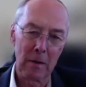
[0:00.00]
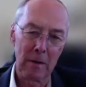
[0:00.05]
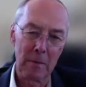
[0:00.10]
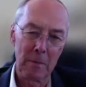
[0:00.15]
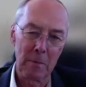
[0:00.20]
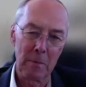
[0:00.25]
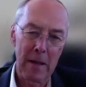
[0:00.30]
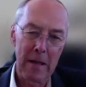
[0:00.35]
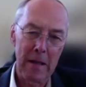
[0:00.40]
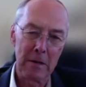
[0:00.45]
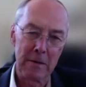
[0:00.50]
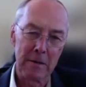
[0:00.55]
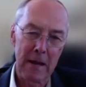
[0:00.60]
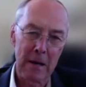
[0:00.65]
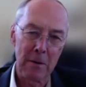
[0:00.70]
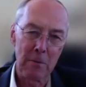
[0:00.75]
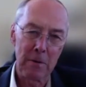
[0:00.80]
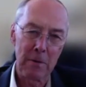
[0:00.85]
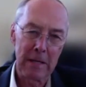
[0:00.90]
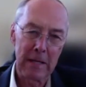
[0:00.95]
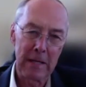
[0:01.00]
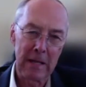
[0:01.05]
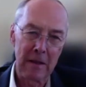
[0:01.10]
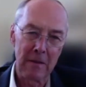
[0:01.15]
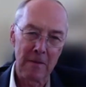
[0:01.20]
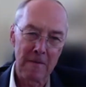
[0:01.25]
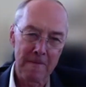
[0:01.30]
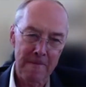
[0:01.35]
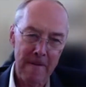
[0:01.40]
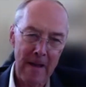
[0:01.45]
my integrity in
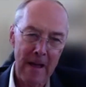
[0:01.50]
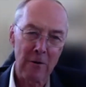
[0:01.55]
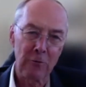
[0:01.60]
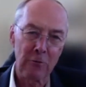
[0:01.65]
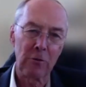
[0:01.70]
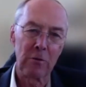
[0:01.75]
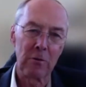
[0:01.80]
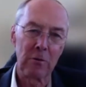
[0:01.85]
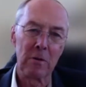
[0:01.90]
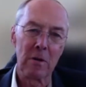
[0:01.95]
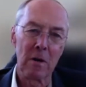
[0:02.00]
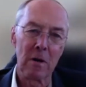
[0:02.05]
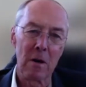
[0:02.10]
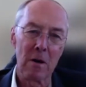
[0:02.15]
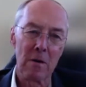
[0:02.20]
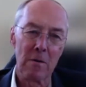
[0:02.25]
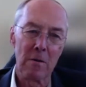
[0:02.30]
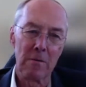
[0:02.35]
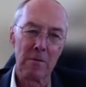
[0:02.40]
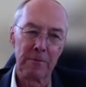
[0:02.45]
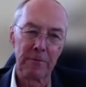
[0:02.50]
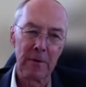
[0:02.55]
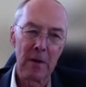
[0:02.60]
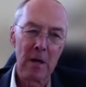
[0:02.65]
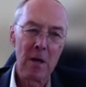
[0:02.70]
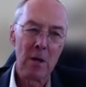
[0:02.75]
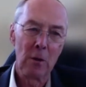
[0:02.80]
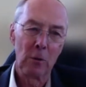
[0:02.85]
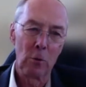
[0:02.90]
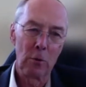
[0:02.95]
the fashion of
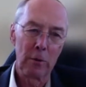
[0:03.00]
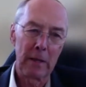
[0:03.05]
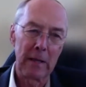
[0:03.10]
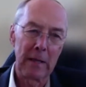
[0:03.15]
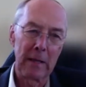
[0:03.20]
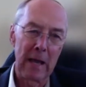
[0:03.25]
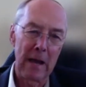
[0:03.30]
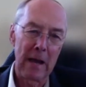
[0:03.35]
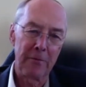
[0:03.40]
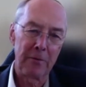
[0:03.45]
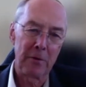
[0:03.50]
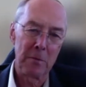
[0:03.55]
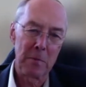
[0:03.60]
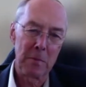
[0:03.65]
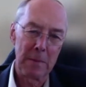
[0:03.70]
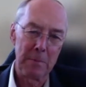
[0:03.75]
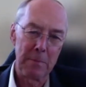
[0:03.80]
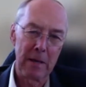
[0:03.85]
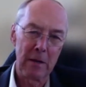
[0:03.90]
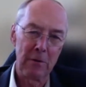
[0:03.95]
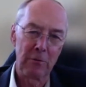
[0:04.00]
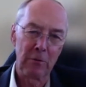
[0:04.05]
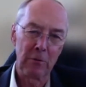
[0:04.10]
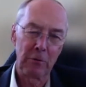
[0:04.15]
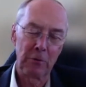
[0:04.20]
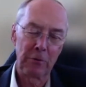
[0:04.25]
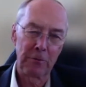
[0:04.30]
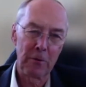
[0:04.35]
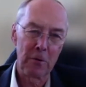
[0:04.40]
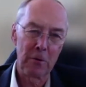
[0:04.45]
looking after my
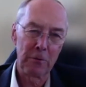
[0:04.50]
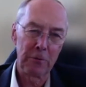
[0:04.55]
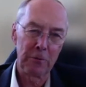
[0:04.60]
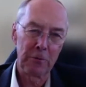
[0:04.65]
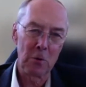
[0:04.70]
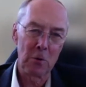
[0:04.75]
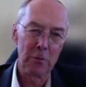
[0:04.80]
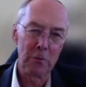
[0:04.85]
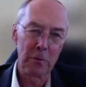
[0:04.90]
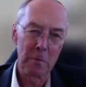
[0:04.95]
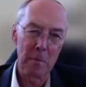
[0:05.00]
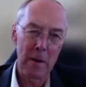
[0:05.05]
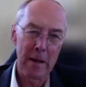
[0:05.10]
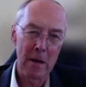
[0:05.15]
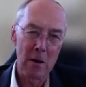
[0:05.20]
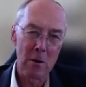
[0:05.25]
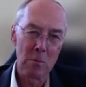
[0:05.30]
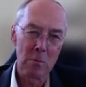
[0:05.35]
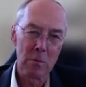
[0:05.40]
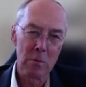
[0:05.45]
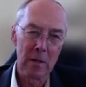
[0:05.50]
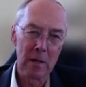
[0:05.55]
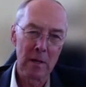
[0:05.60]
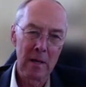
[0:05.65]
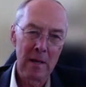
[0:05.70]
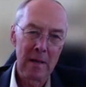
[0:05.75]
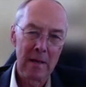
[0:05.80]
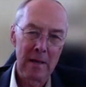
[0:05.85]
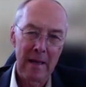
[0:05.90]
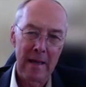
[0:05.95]
patients first over my own.
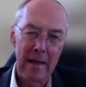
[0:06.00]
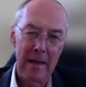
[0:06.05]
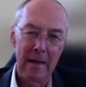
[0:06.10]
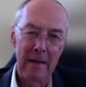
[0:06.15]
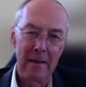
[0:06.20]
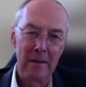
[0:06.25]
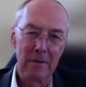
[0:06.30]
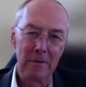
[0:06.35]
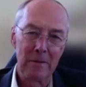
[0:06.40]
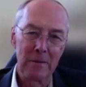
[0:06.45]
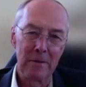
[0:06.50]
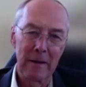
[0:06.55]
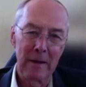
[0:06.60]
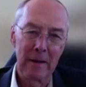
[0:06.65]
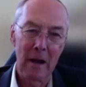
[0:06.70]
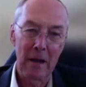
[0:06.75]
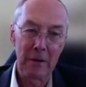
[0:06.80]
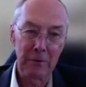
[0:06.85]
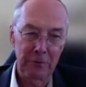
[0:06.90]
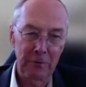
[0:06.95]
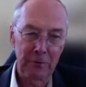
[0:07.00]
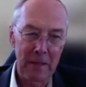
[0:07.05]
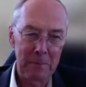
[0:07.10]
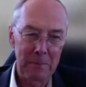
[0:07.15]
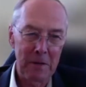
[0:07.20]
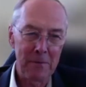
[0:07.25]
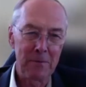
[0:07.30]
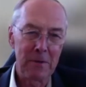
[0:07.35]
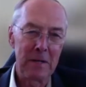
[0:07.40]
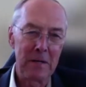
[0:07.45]
And I slept
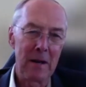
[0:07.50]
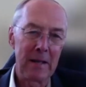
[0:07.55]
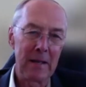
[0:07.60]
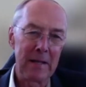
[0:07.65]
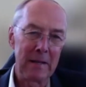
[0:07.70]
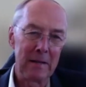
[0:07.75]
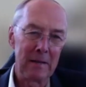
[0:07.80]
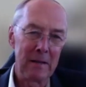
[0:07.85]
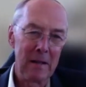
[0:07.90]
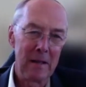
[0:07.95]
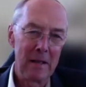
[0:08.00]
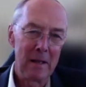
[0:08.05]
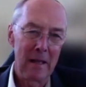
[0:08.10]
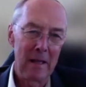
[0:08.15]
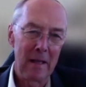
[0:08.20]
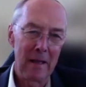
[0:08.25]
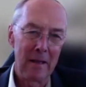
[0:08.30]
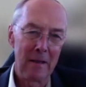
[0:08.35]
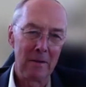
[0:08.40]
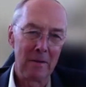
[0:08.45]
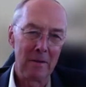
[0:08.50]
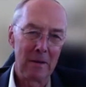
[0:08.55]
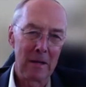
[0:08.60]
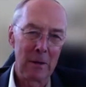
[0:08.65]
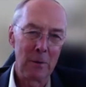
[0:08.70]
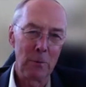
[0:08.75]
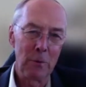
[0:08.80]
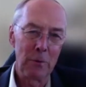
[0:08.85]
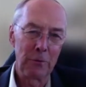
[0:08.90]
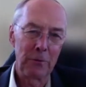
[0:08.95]
every night, and
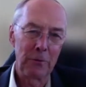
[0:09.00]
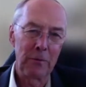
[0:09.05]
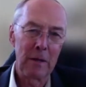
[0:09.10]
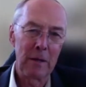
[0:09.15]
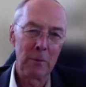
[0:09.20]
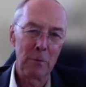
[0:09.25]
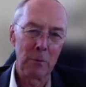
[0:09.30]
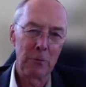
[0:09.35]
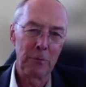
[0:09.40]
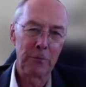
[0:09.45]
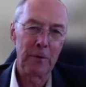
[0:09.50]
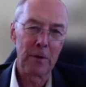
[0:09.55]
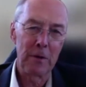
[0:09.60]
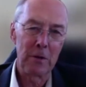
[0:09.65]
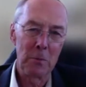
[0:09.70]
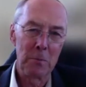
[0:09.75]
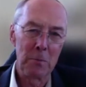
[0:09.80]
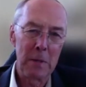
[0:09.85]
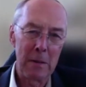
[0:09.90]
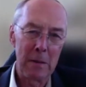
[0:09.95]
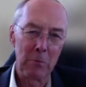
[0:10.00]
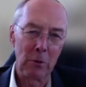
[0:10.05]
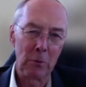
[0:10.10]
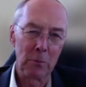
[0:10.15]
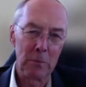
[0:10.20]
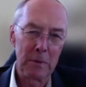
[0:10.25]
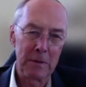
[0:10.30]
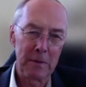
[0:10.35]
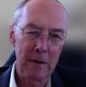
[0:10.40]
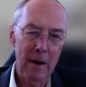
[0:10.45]
it was fun to be able to
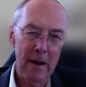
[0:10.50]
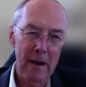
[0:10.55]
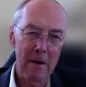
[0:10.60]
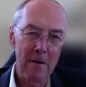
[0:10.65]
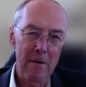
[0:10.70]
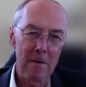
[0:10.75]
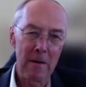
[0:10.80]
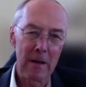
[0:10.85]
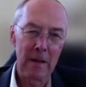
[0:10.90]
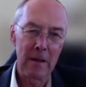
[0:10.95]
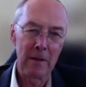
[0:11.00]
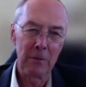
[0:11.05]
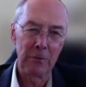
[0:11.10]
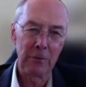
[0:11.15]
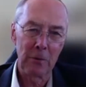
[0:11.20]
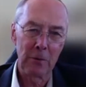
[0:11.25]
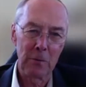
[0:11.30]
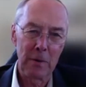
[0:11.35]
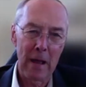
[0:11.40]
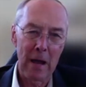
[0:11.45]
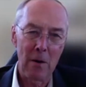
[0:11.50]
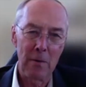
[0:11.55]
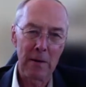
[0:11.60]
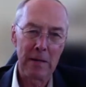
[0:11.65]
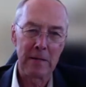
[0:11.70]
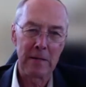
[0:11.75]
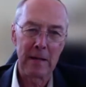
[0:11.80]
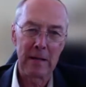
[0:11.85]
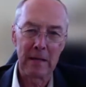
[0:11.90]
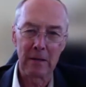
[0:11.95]
retire. And so now I
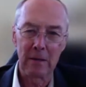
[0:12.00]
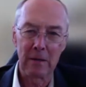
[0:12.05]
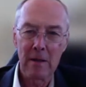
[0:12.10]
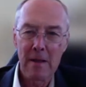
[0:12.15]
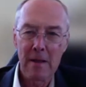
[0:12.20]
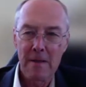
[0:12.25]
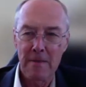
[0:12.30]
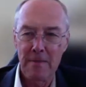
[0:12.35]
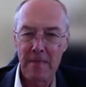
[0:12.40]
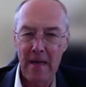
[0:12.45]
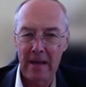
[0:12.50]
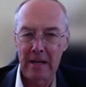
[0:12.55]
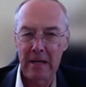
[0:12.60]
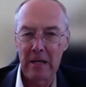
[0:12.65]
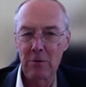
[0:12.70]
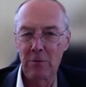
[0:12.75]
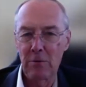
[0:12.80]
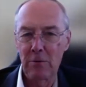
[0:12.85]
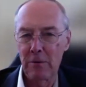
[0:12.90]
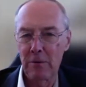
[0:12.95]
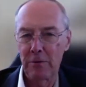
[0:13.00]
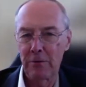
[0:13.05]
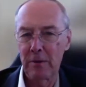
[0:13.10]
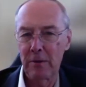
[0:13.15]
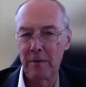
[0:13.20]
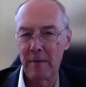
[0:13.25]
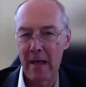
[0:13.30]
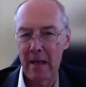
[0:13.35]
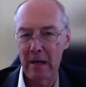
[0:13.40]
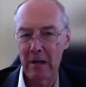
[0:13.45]
take that interest
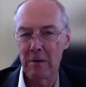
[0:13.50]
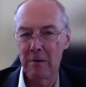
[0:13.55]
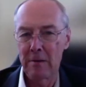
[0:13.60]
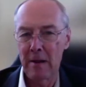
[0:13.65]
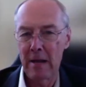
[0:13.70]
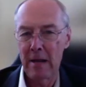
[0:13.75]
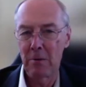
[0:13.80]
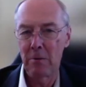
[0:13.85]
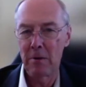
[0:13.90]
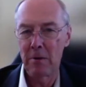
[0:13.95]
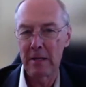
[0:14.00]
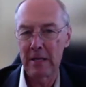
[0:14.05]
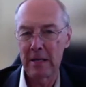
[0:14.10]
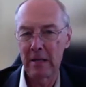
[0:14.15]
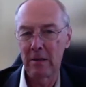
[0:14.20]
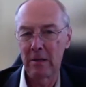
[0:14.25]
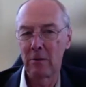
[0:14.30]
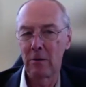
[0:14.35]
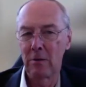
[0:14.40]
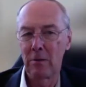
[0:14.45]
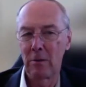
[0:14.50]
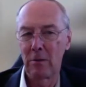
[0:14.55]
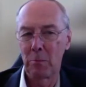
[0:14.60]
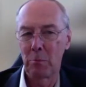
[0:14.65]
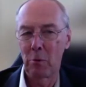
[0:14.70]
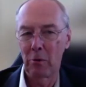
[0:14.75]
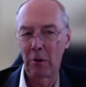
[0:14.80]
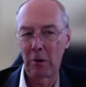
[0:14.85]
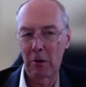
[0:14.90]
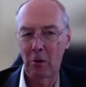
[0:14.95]
and that integrity into the
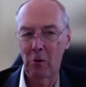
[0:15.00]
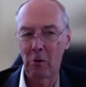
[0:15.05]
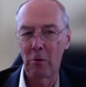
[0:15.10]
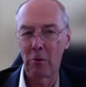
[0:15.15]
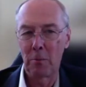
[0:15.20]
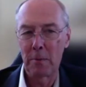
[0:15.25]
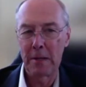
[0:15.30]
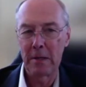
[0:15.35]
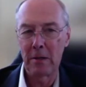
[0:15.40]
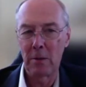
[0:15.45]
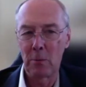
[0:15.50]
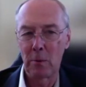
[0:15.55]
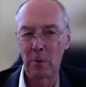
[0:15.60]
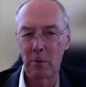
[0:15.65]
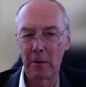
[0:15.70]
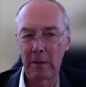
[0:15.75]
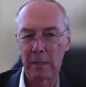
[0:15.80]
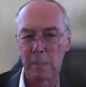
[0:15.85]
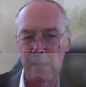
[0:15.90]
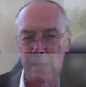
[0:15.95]
political arena we're looking